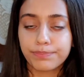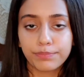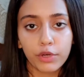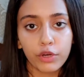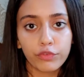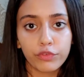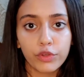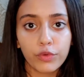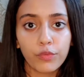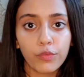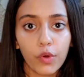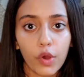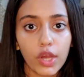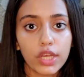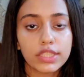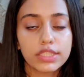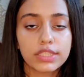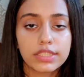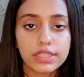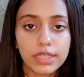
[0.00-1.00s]
perfume
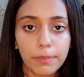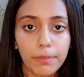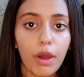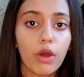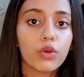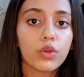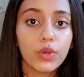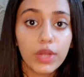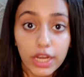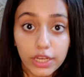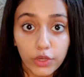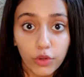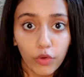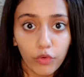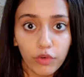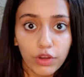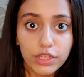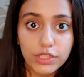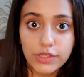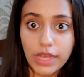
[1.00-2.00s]
was about to get
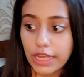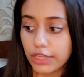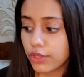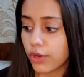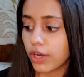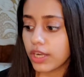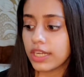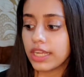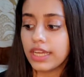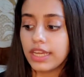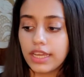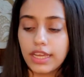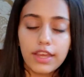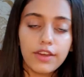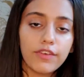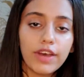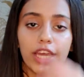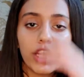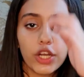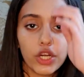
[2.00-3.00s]
over, so I thought
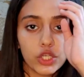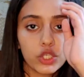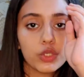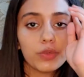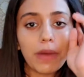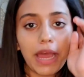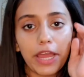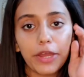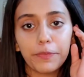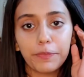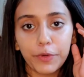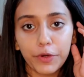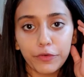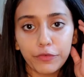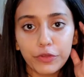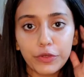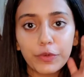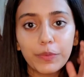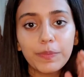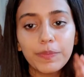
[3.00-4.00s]
why not to buy a
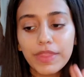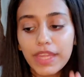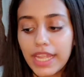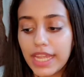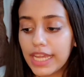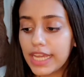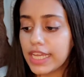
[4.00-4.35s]
perfume.